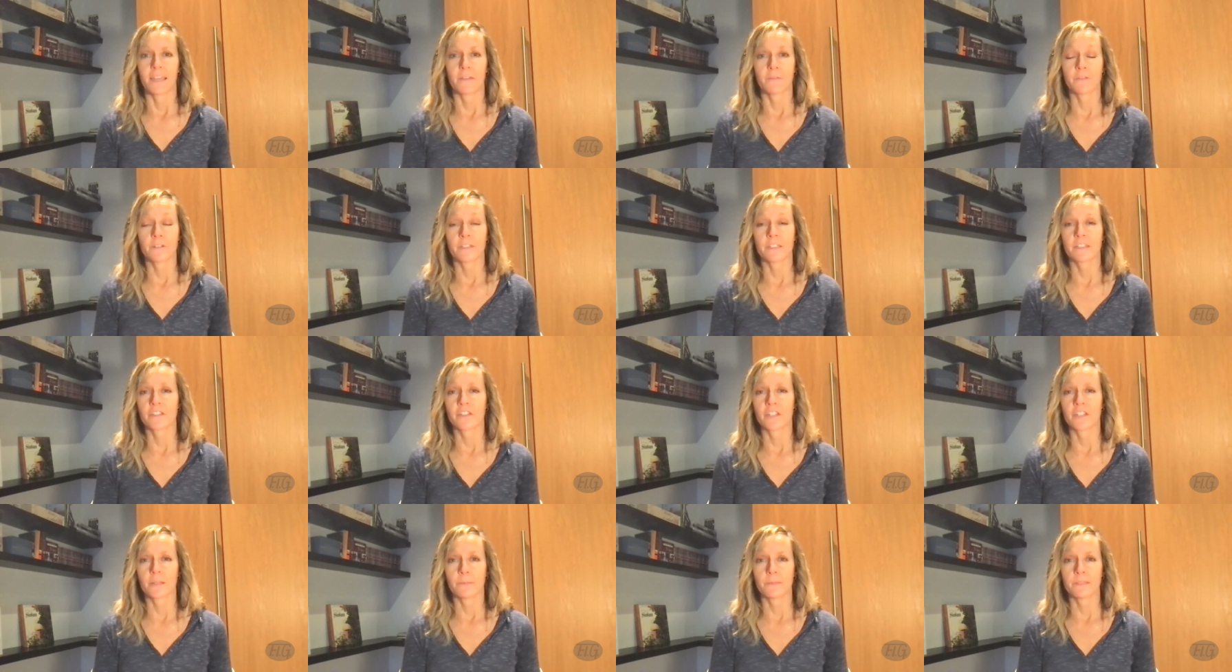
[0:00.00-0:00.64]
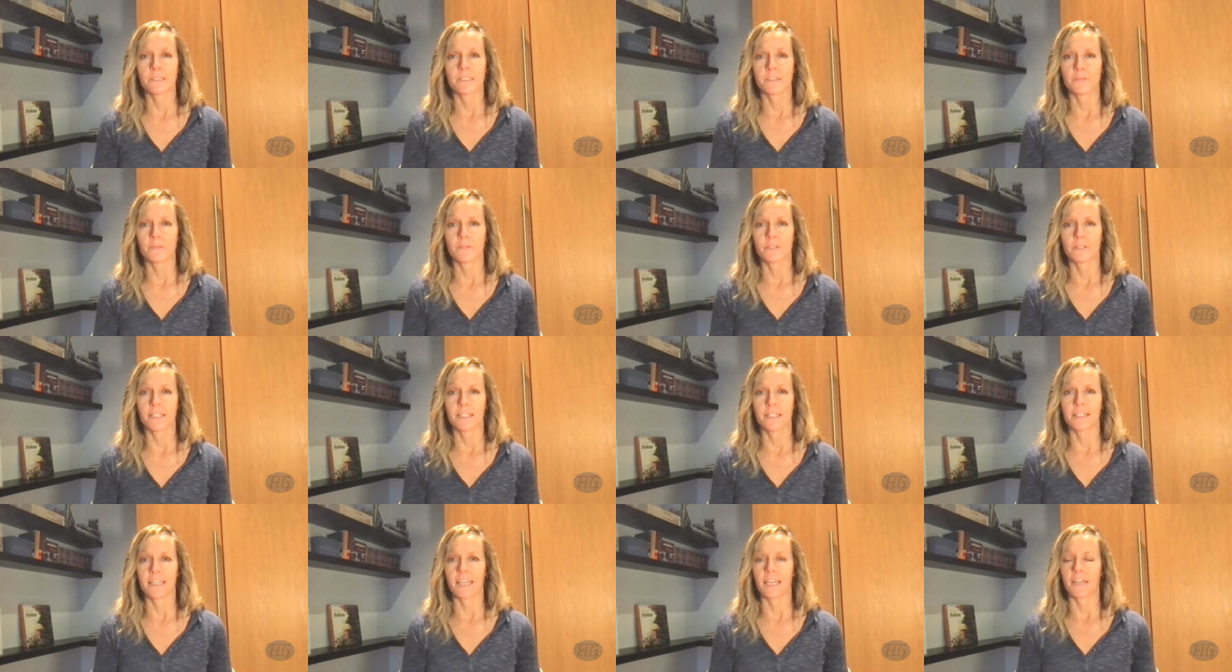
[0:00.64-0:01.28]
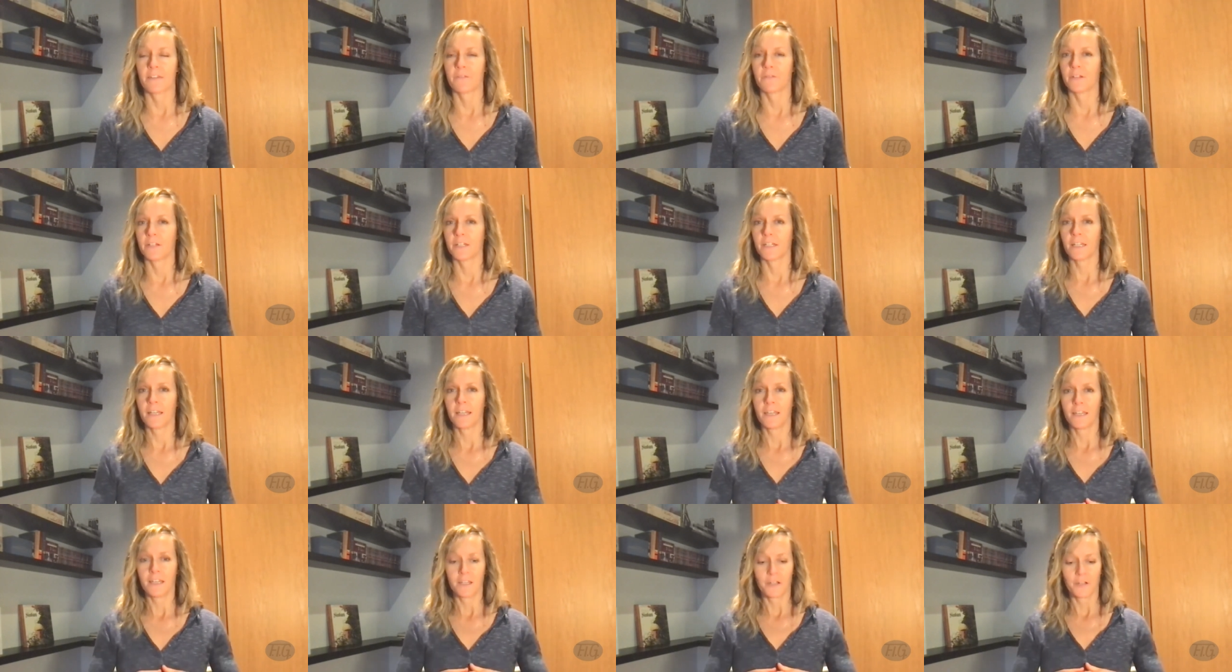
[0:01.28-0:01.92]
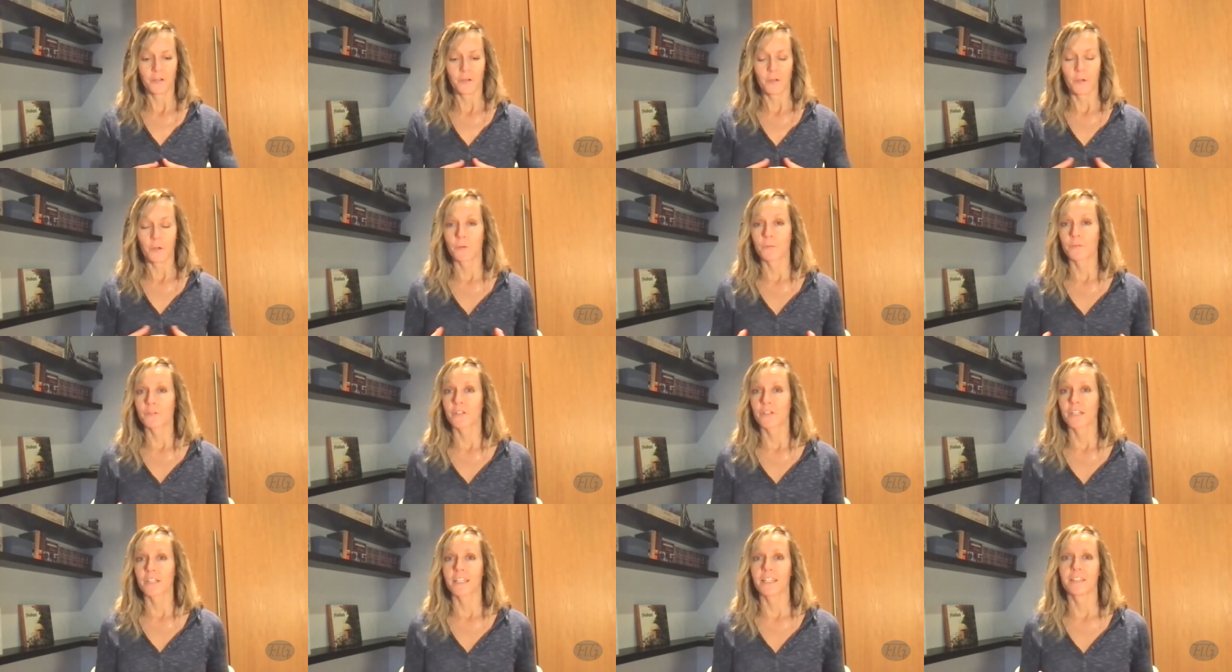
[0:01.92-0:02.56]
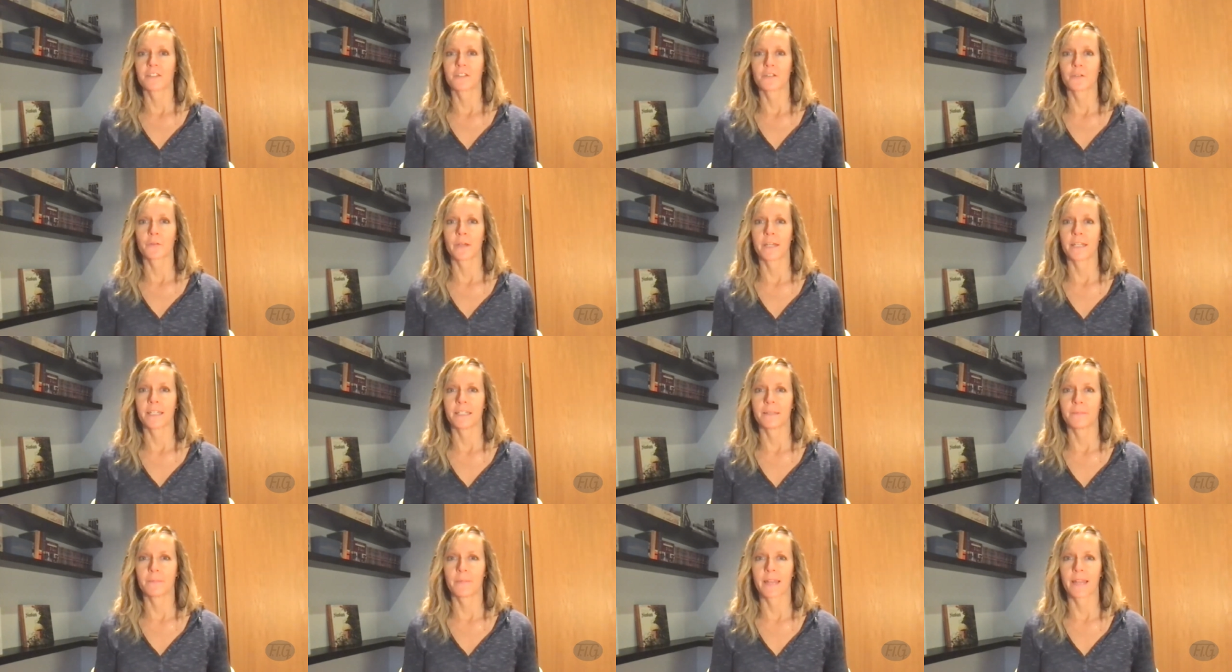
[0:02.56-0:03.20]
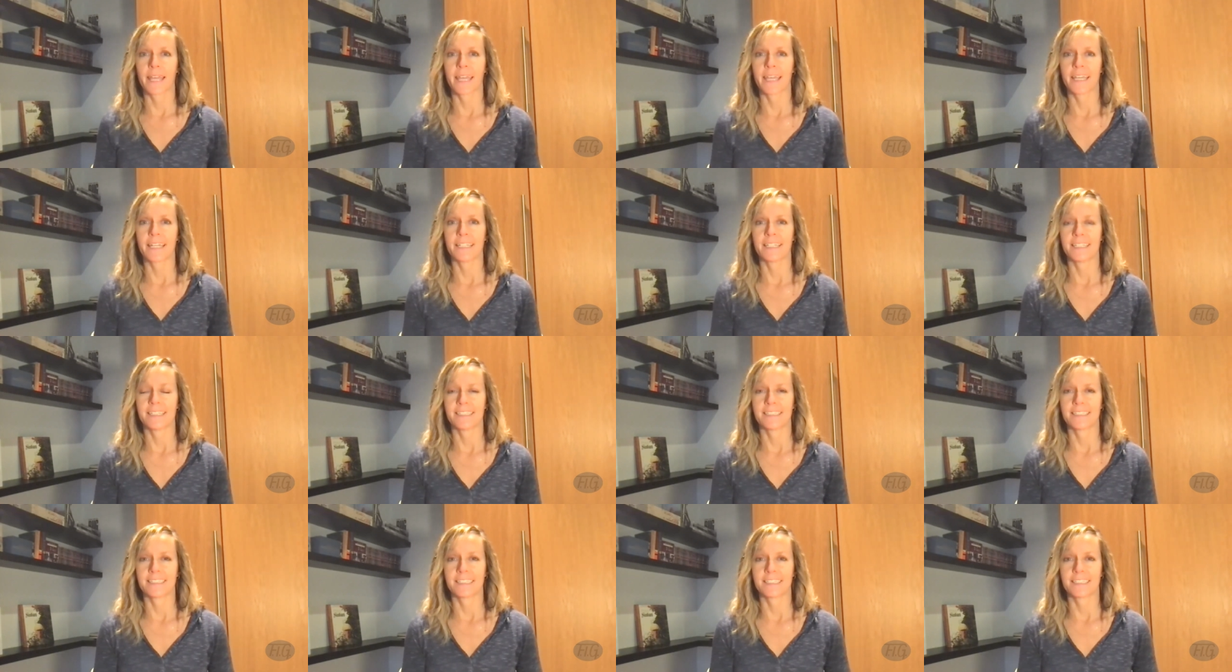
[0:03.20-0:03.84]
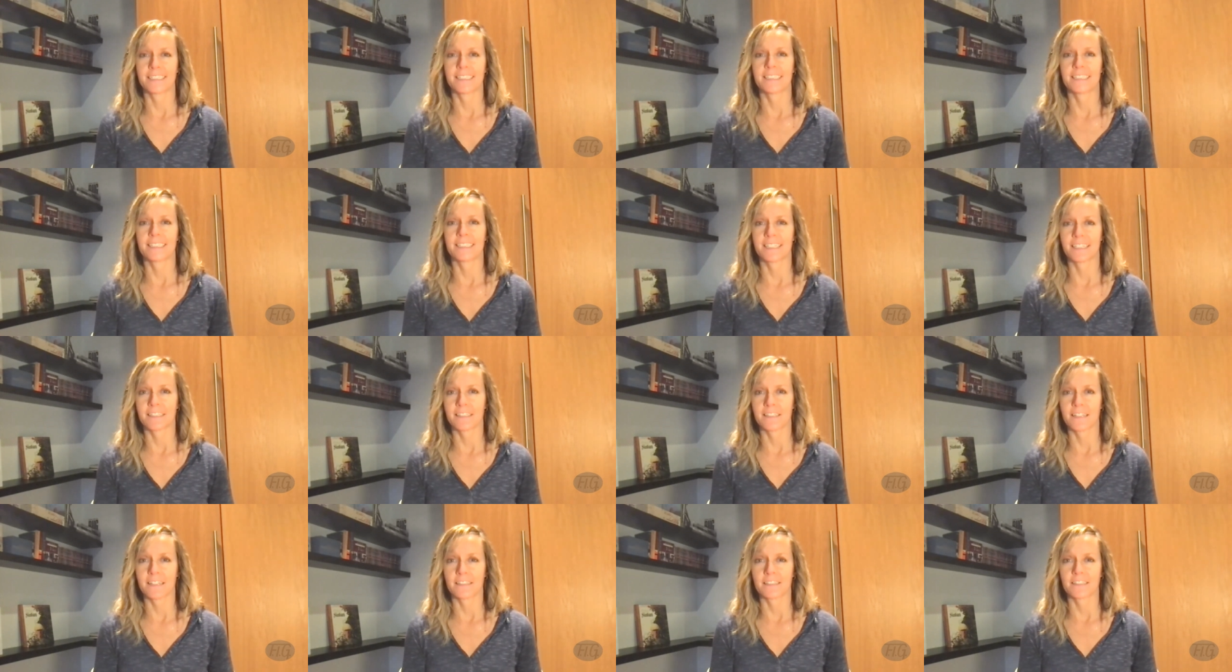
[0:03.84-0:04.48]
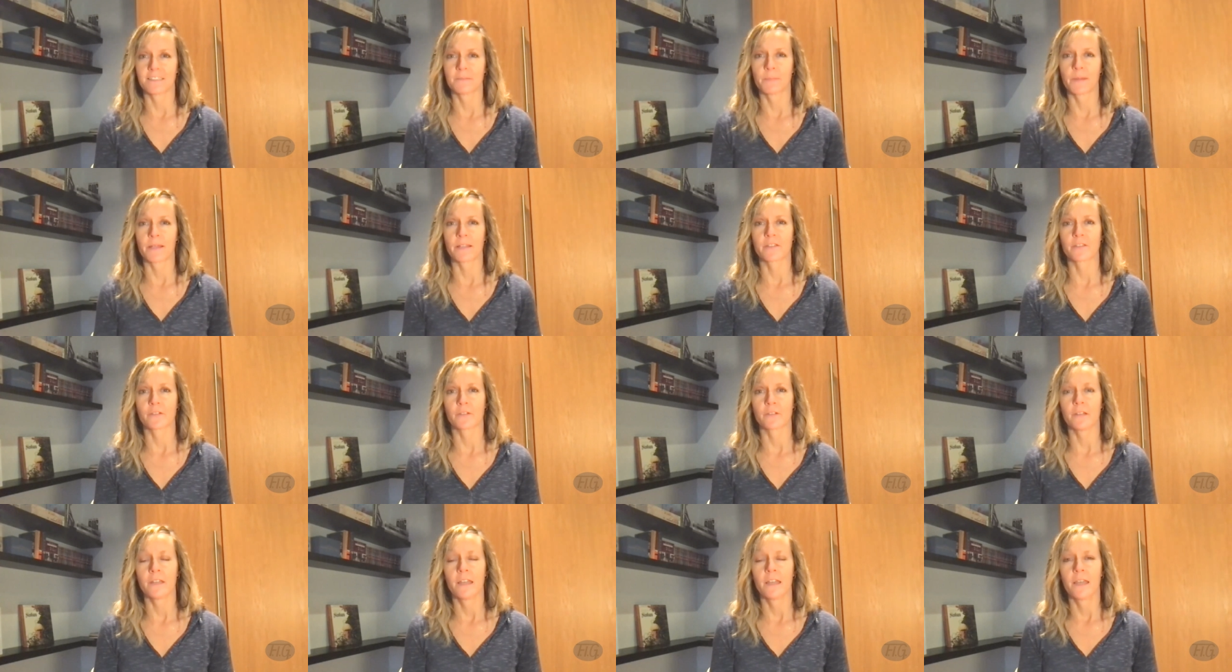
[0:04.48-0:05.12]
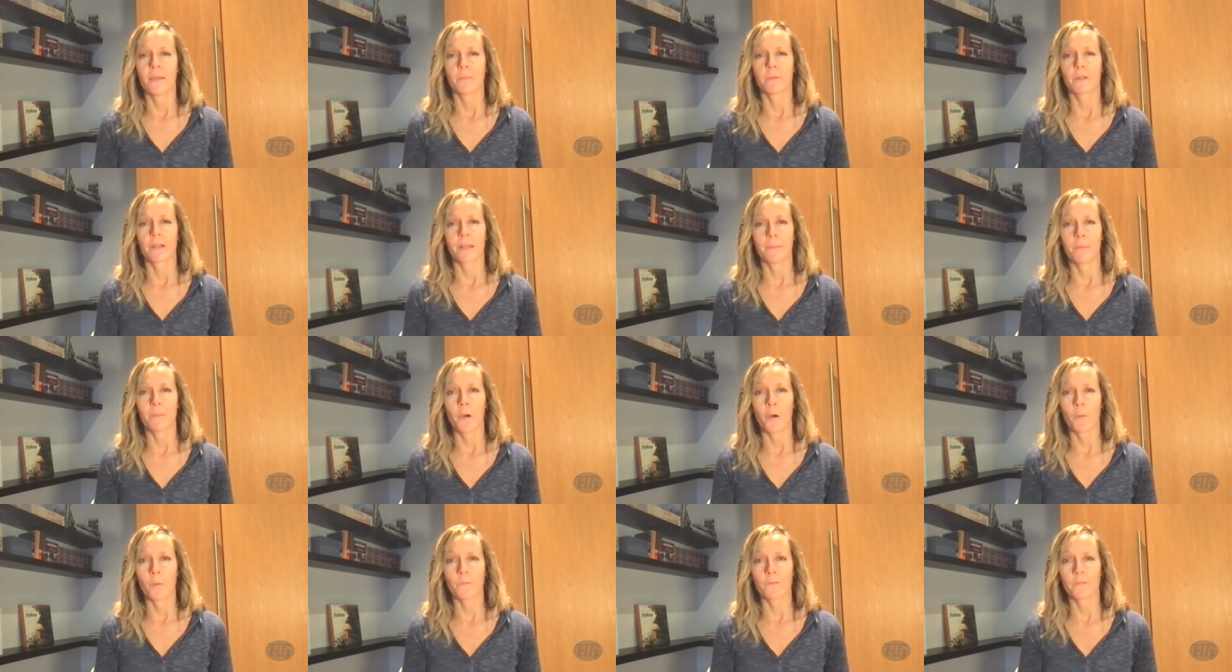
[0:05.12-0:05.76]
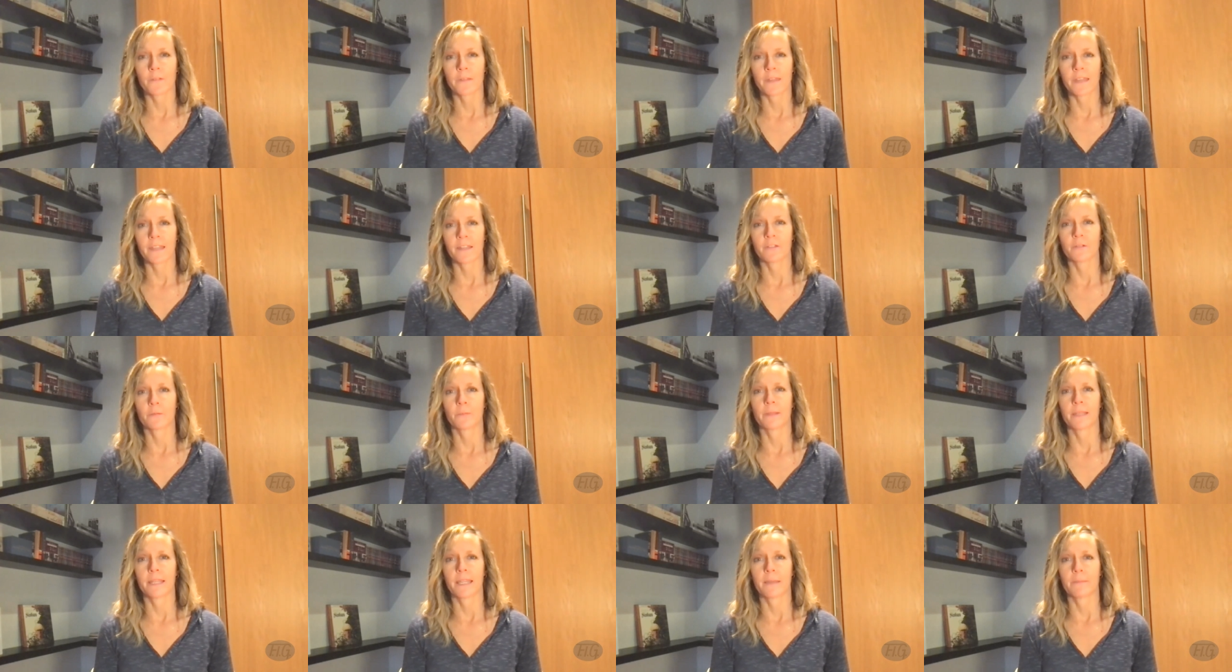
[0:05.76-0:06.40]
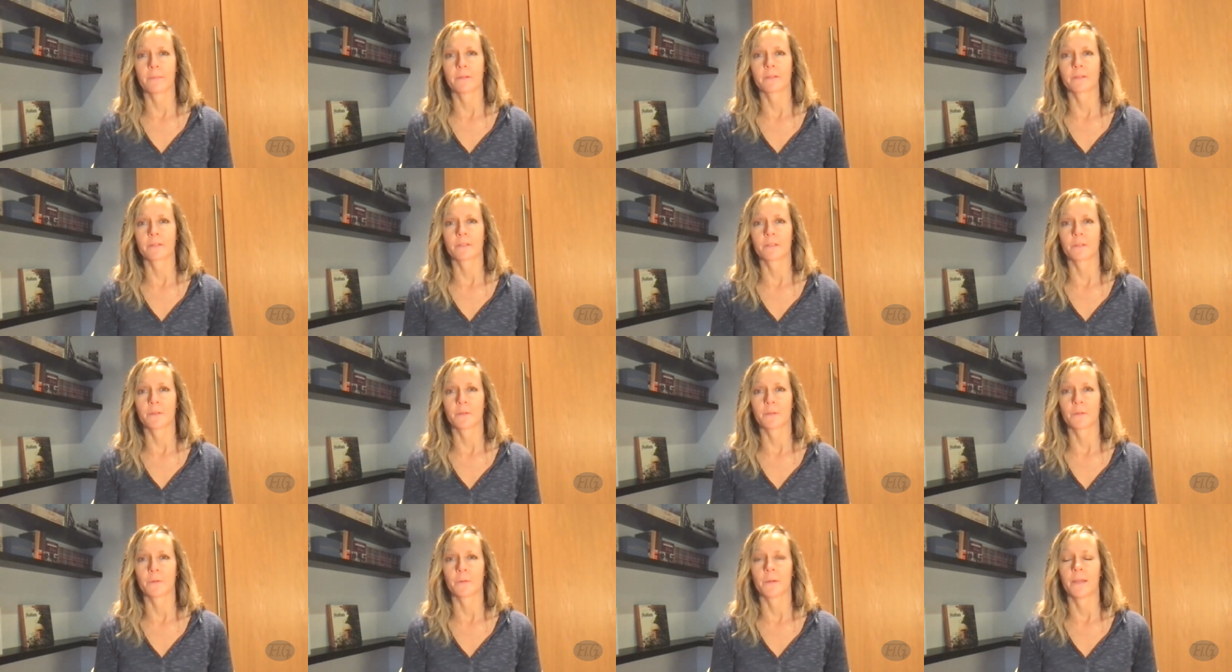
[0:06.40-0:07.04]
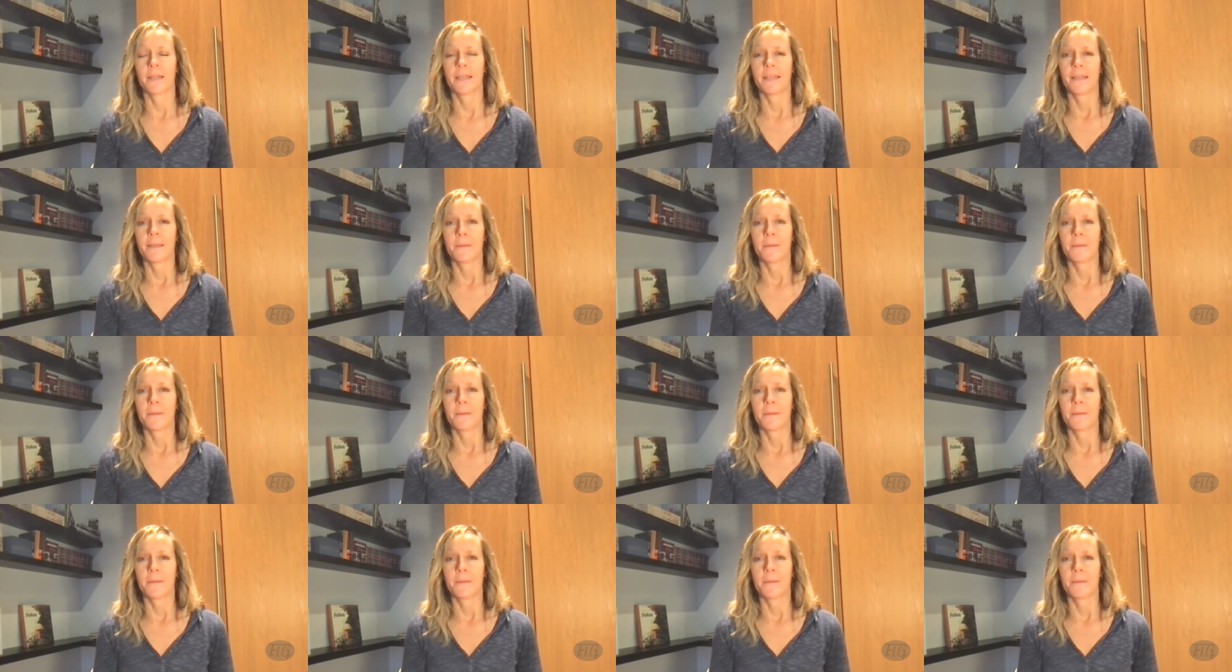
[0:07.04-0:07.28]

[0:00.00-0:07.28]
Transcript: Every gym is unique. Every coaching and training plan is distinct and special, but I'm hopeful that you'll be able to